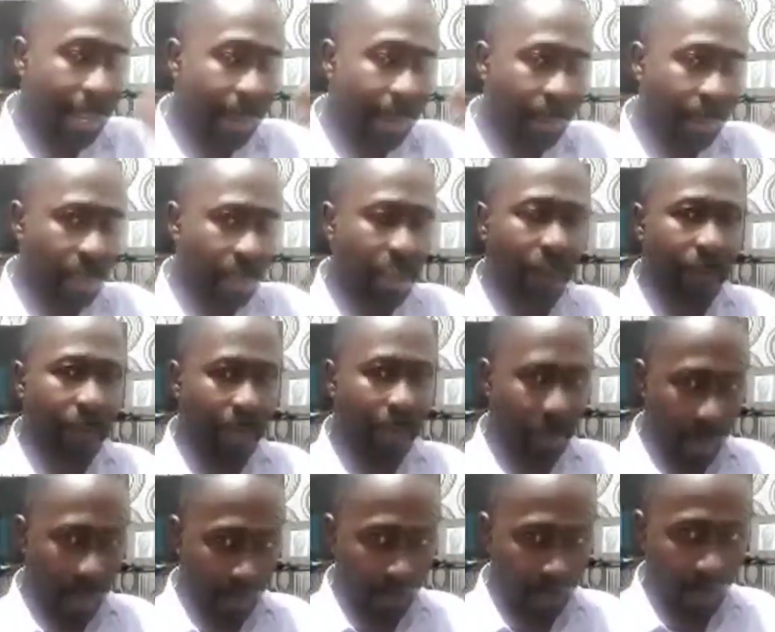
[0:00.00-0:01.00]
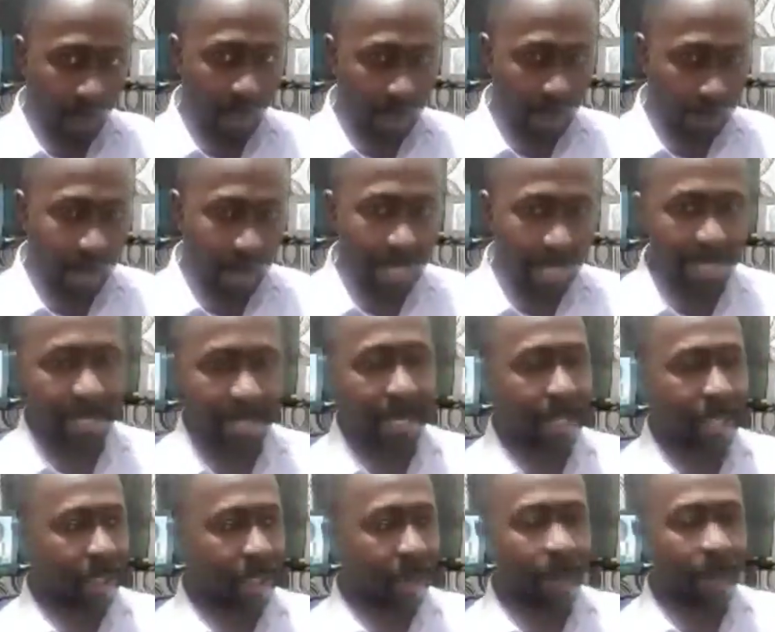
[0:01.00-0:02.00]
Most of it was
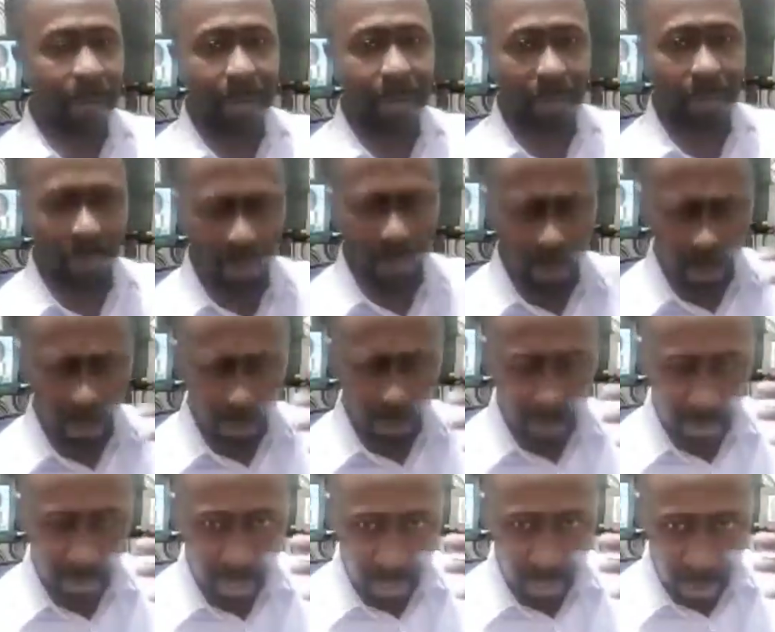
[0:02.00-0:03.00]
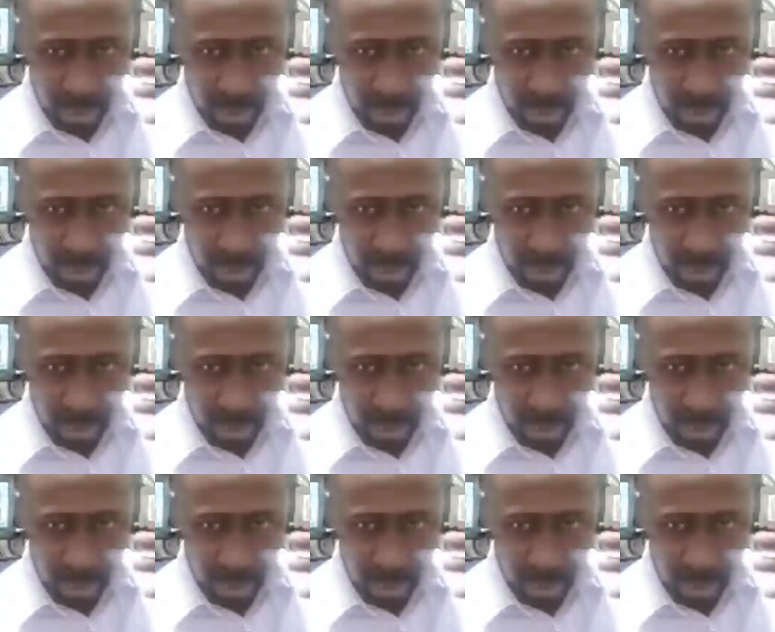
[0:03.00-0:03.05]
partisan, some of it was just